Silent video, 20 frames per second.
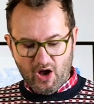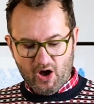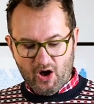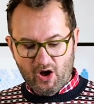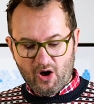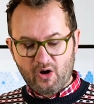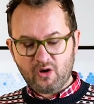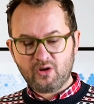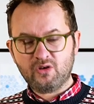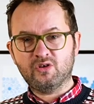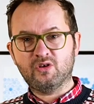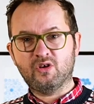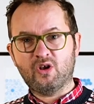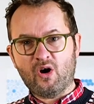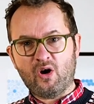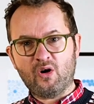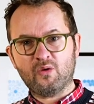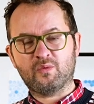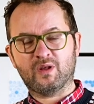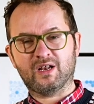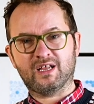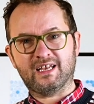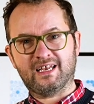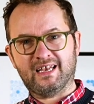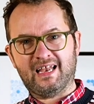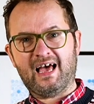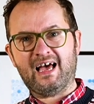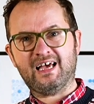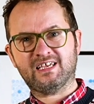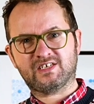how long will it
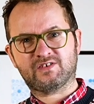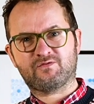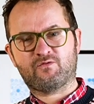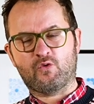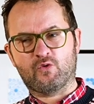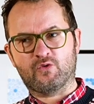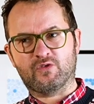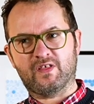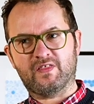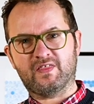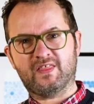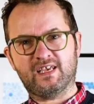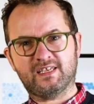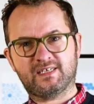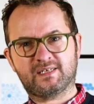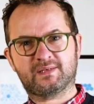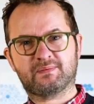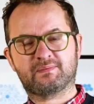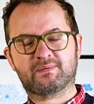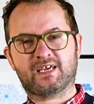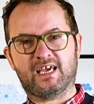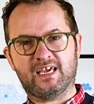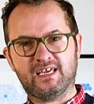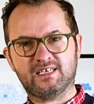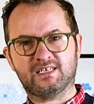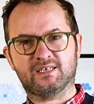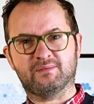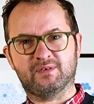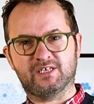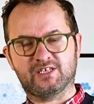last for that this
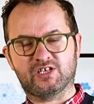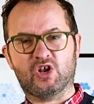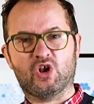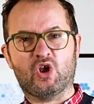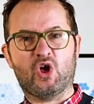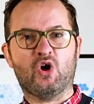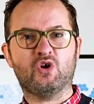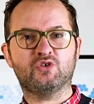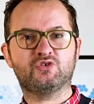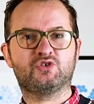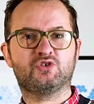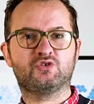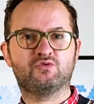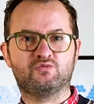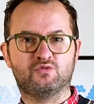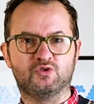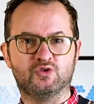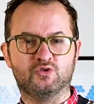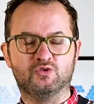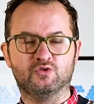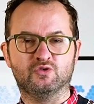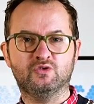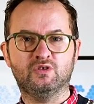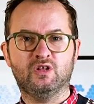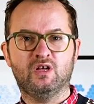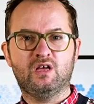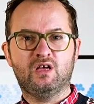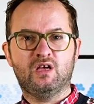kingdom is allowed to rule